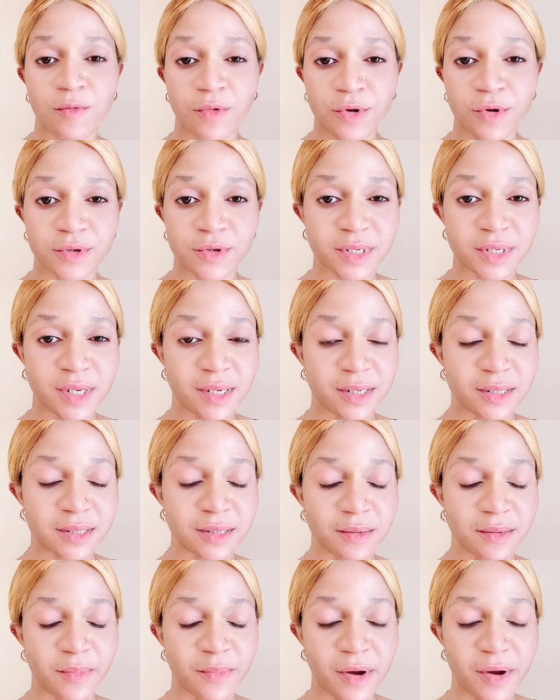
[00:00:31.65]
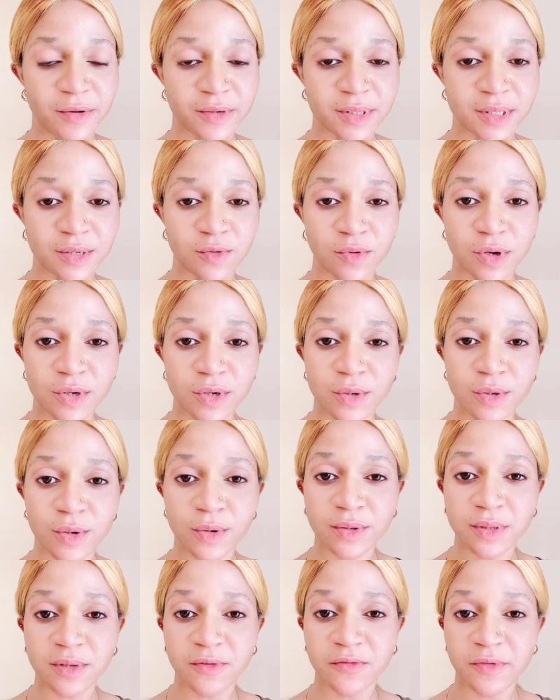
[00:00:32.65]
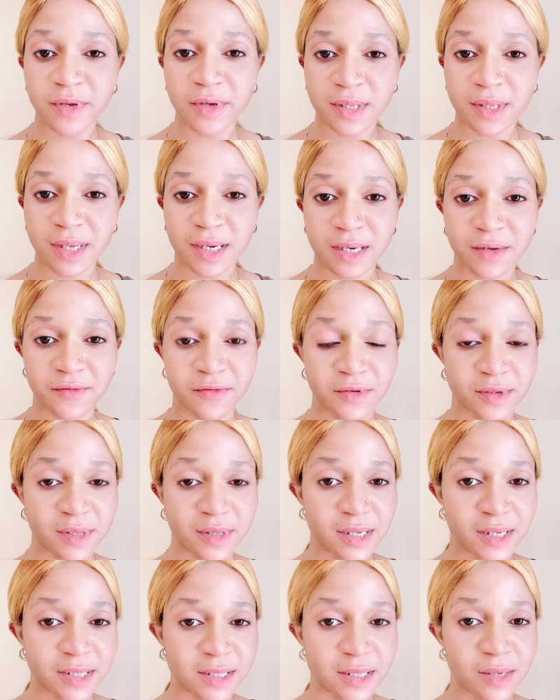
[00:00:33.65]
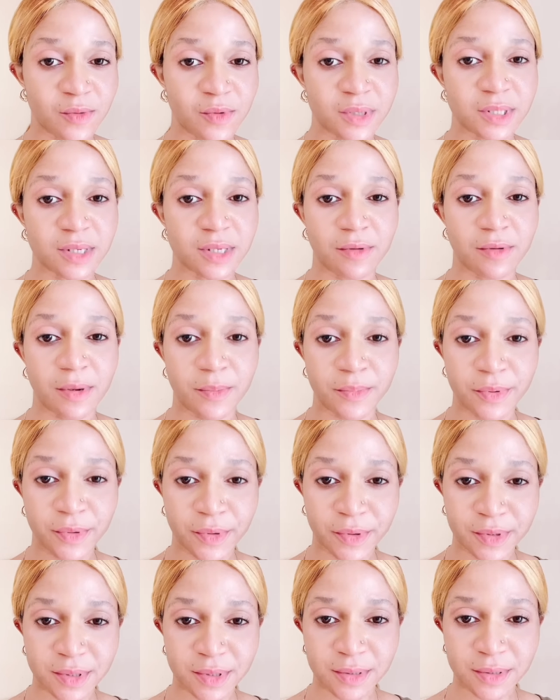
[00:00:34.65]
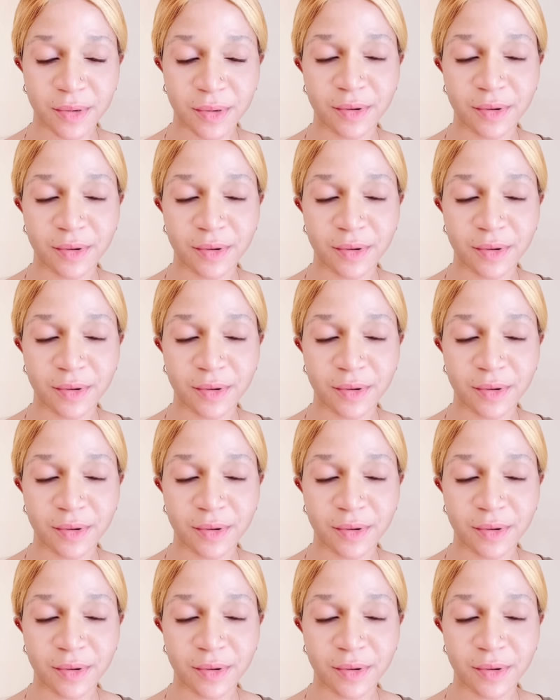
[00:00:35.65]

where your skin is a parity, where you glow differently and effortlessly with our products.